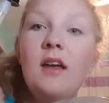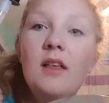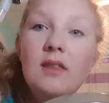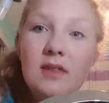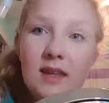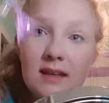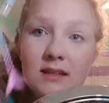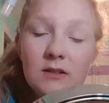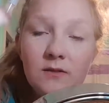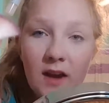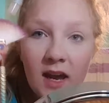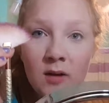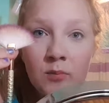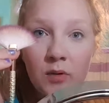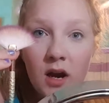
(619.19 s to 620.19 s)
This
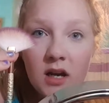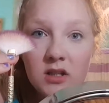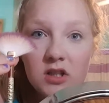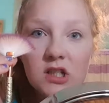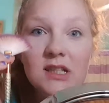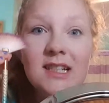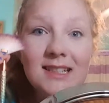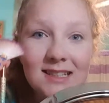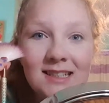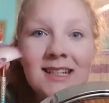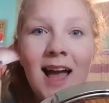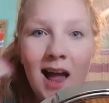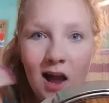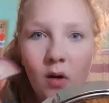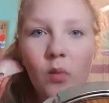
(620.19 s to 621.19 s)
fan brush does
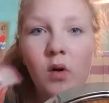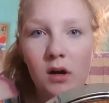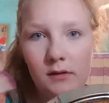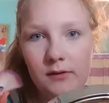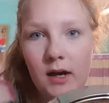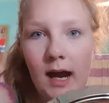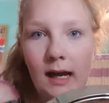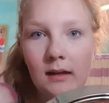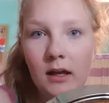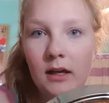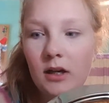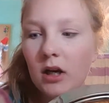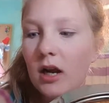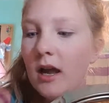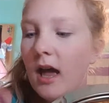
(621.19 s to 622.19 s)
not work for
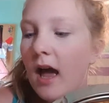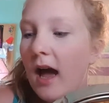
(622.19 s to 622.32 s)
highlighter.